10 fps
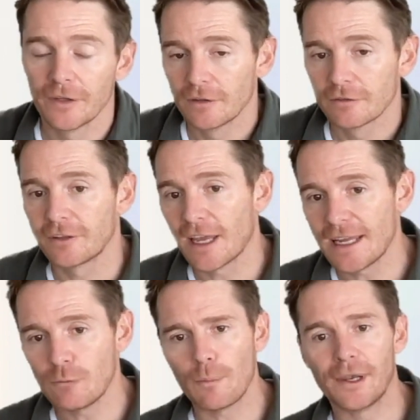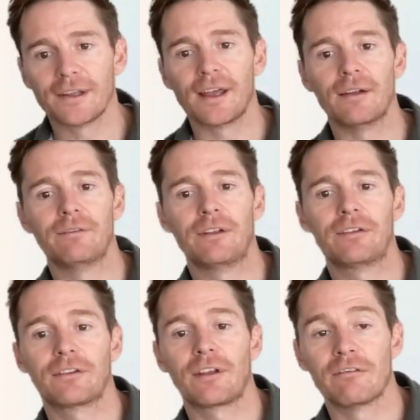Today, we'll be looking at a
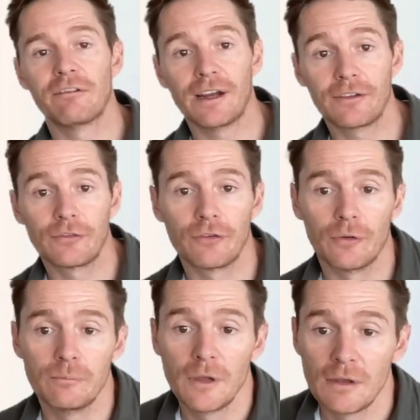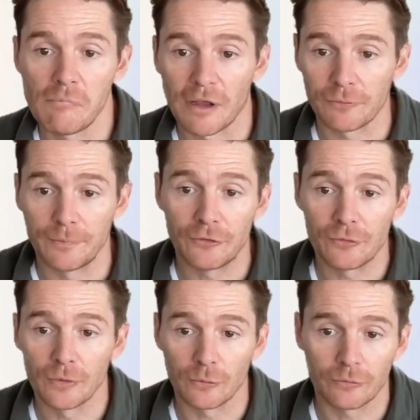risk that arises from attribution
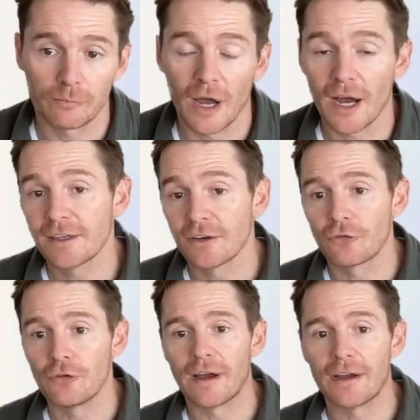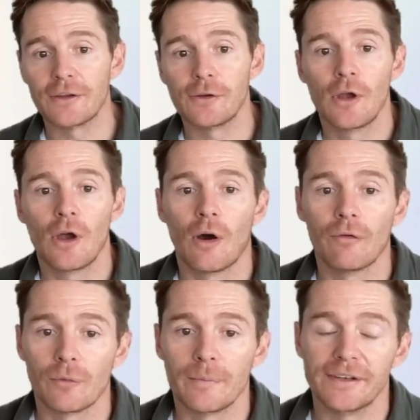models, hiding the true value of
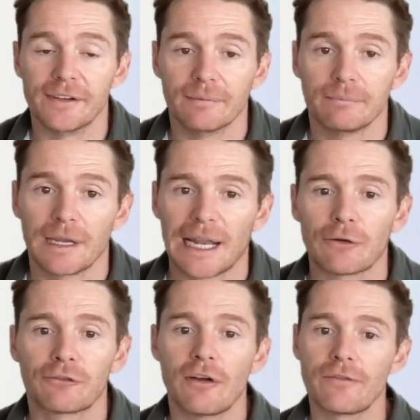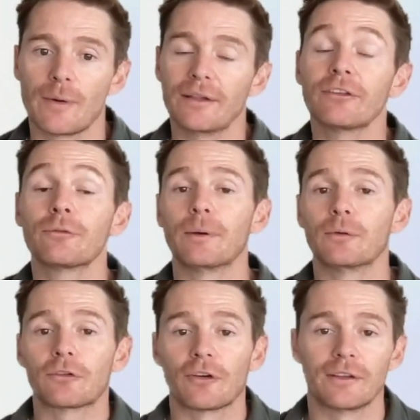your media, and how GrowthOS is built
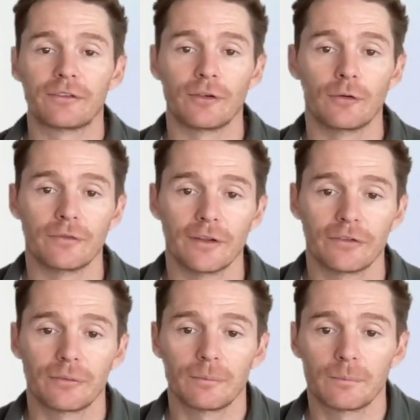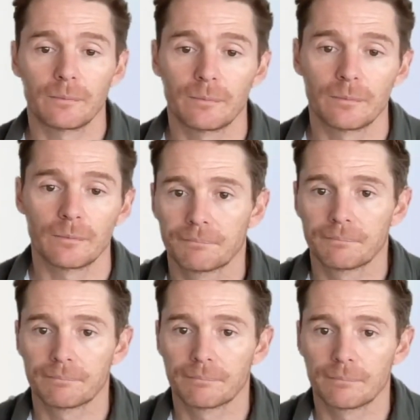to try and solve this.
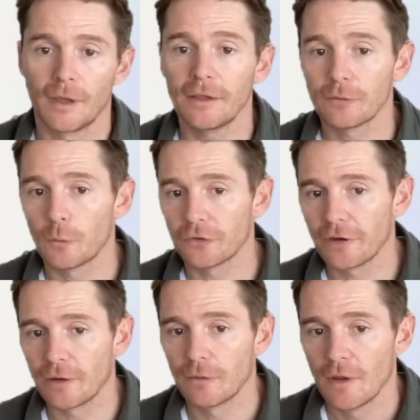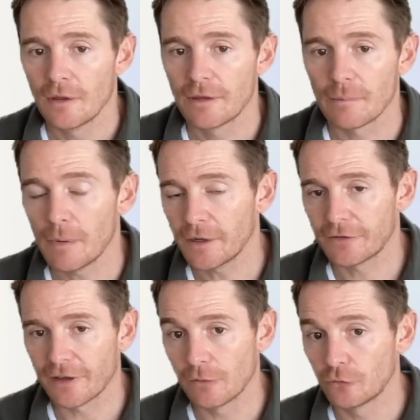Here's a watch out that might
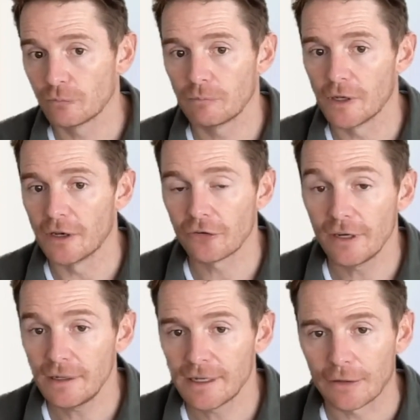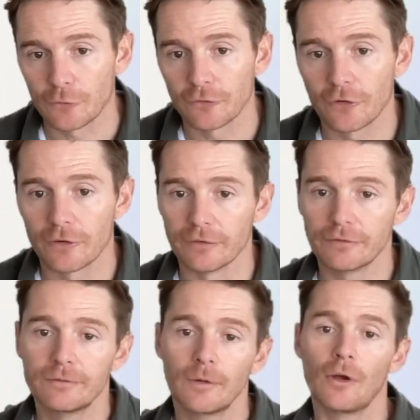sound initially
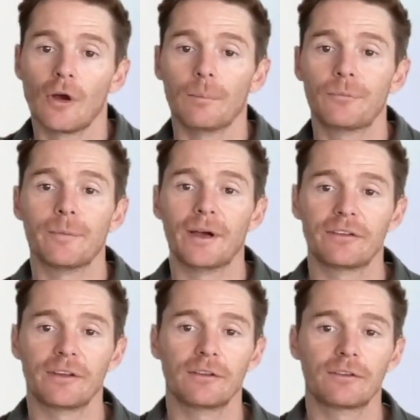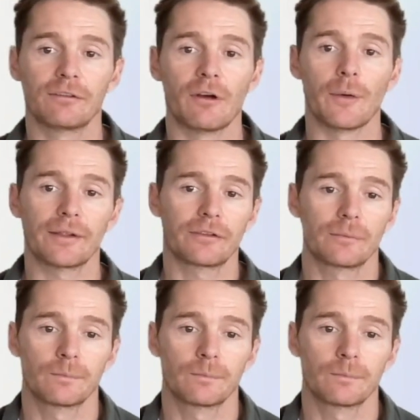counterintuitive: optimizing to ROAS.